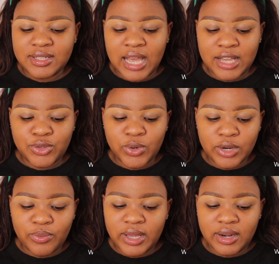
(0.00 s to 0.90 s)
I do
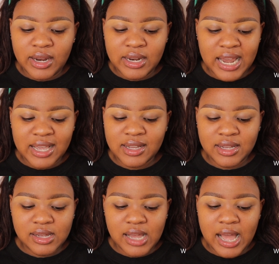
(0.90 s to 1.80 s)
it when, like,
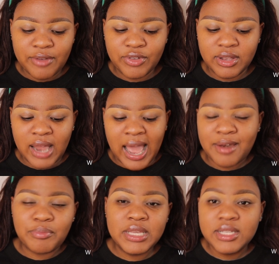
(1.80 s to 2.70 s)
I feel
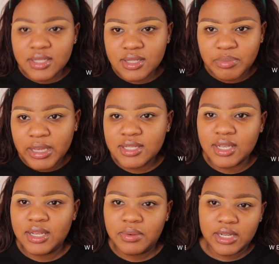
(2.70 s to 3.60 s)
at peace
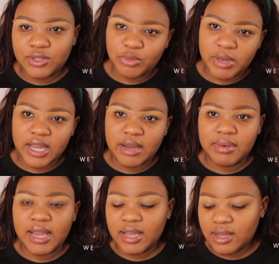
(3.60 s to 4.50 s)
basically when I do makeup.
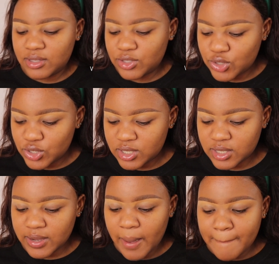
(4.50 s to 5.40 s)
Like it's
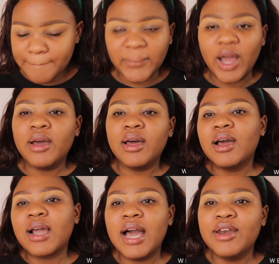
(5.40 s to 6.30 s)
just a
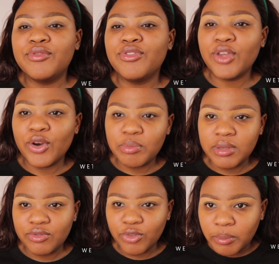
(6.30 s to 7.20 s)
kind of
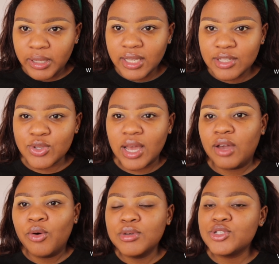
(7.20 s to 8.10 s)
therapy for me, so I
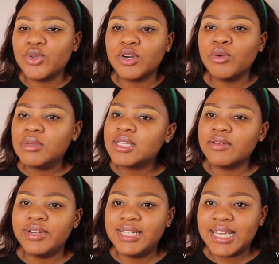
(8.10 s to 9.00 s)
almost do it almost
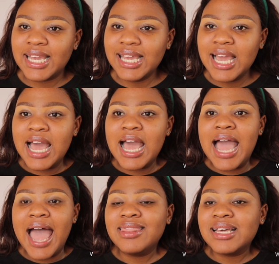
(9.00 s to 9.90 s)
every day,
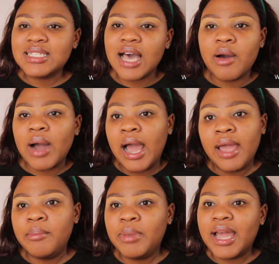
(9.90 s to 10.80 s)
and that's how
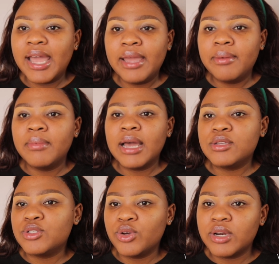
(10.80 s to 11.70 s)
I became
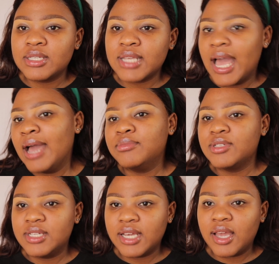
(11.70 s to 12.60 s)
as good as I am
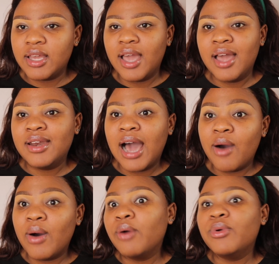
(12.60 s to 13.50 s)
today, and
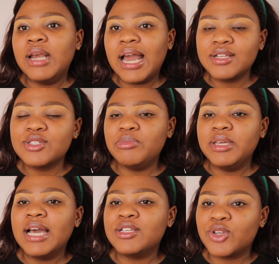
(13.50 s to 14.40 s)
how I would like to
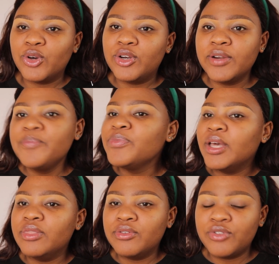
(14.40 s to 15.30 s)
be as good
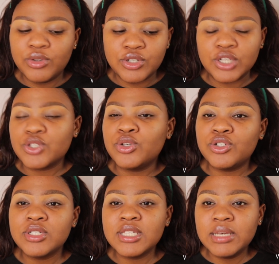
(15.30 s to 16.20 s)
in the future. So you
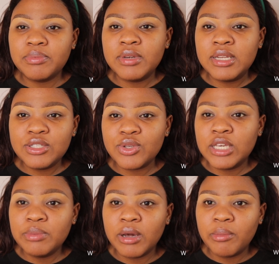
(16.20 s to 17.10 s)
just need to
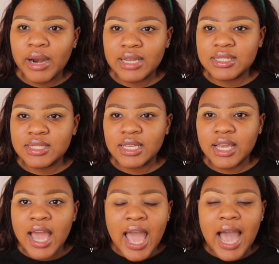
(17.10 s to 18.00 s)
keep on
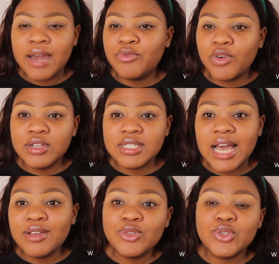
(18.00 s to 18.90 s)
practicing. At first
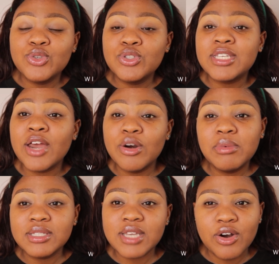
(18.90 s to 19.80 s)
I used to do
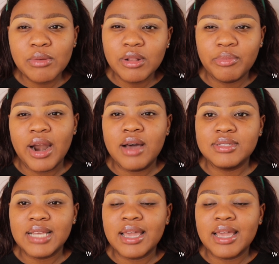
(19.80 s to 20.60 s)
terrible brows.